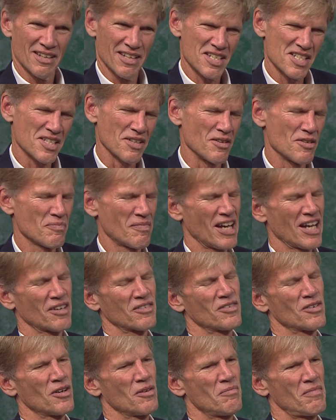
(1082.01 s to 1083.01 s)
let's get the
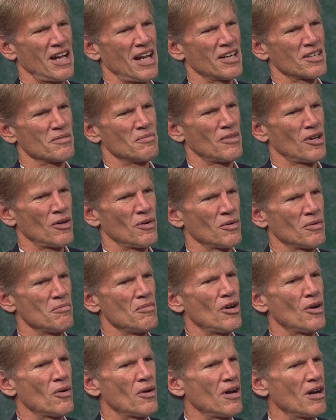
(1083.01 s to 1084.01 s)
microphone back to Mo.
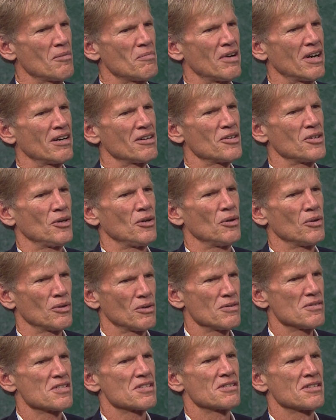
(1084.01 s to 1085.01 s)
Mo, how about you?
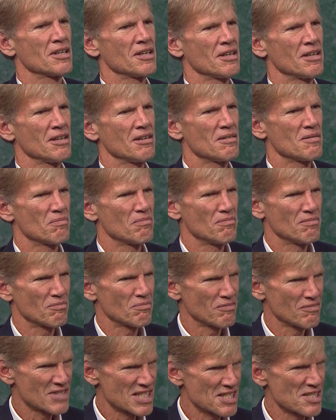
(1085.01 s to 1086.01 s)
Who's the
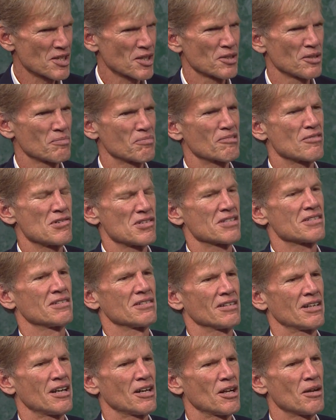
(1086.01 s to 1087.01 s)
single
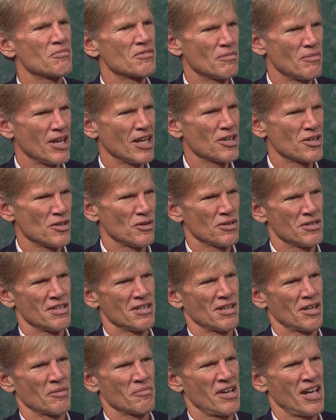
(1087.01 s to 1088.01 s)
person that helped to make you the
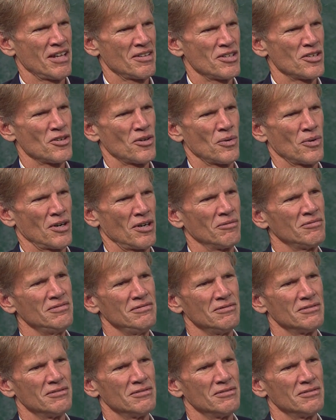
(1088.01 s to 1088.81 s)
young man that you are?